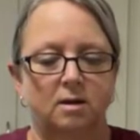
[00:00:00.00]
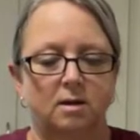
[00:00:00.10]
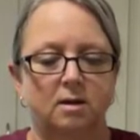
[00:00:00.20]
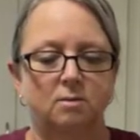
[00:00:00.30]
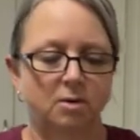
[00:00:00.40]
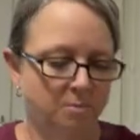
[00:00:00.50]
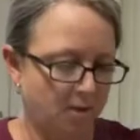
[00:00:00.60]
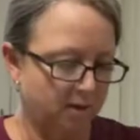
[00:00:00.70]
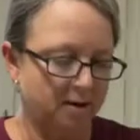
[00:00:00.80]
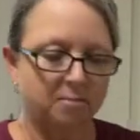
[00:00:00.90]
I don't want to
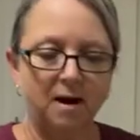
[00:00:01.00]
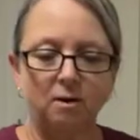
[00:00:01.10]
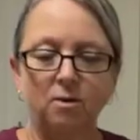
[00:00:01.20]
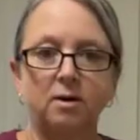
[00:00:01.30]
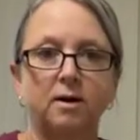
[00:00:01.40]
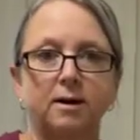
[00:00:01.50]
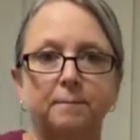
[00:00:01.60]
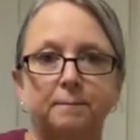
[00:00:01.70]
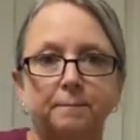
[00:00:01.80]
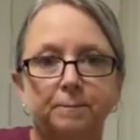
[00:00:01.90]
break up our,
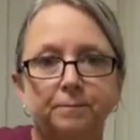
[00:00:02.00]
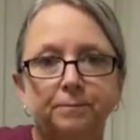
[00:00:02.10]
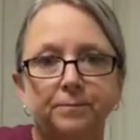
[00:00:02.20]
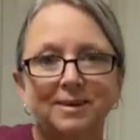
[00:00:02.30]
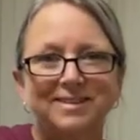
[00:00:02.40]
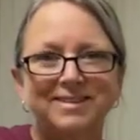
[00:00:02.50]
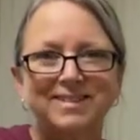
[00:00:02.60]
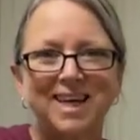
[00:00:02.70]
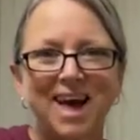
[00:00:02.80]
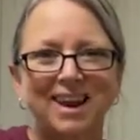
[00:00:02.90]
you
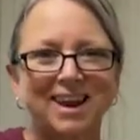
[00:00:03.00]
see that?